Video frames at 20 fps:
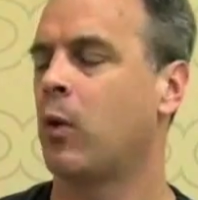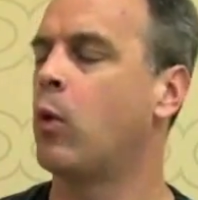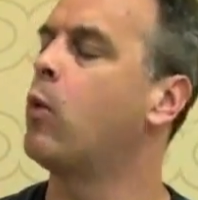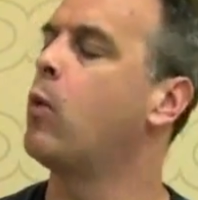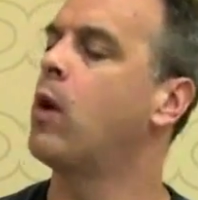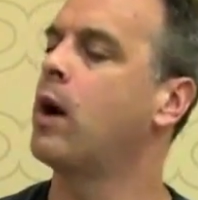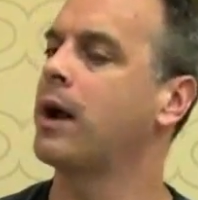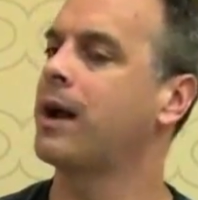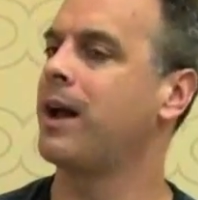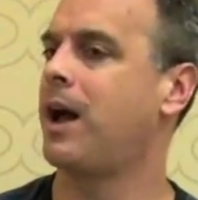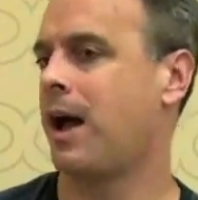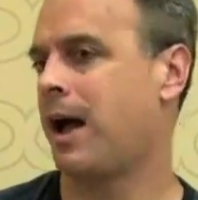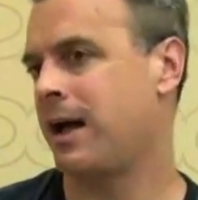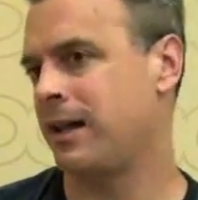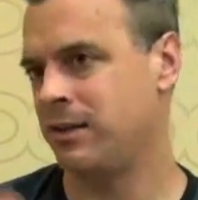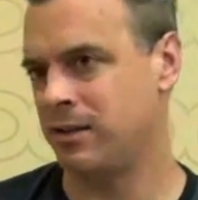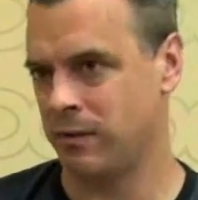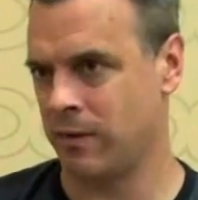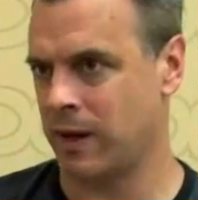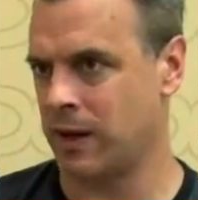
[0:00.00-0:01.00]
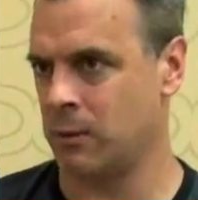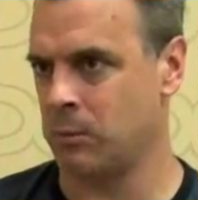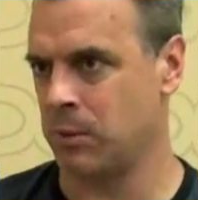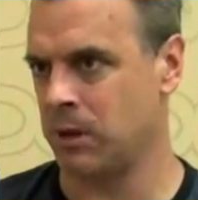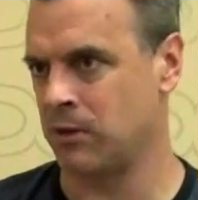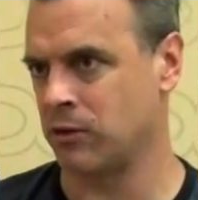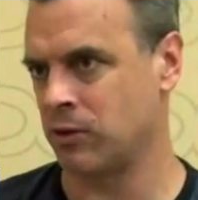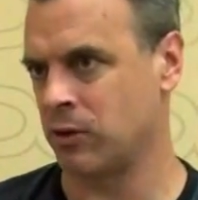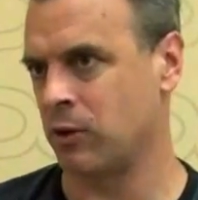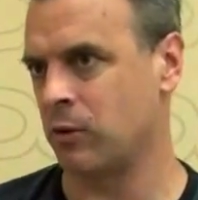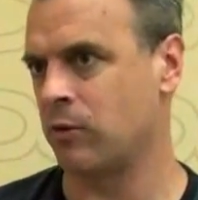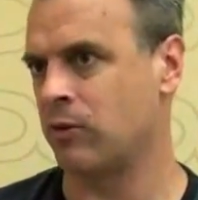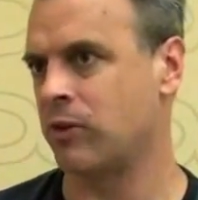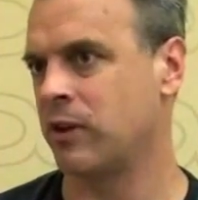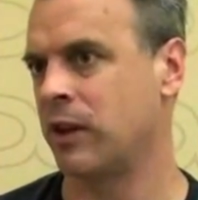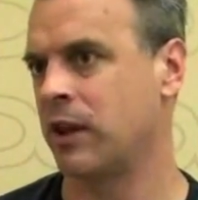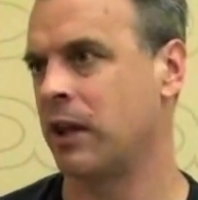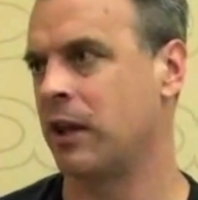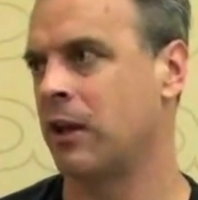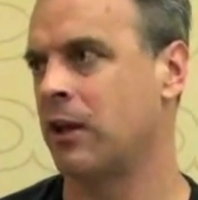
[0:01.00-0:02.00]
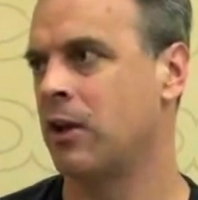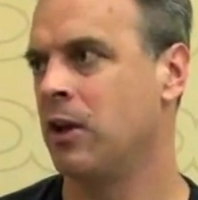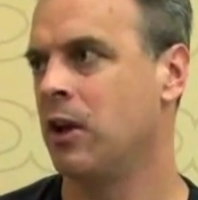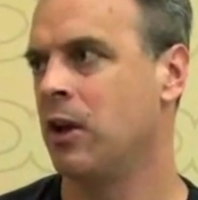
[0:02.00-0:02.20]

what kinds of enemies are you seeing?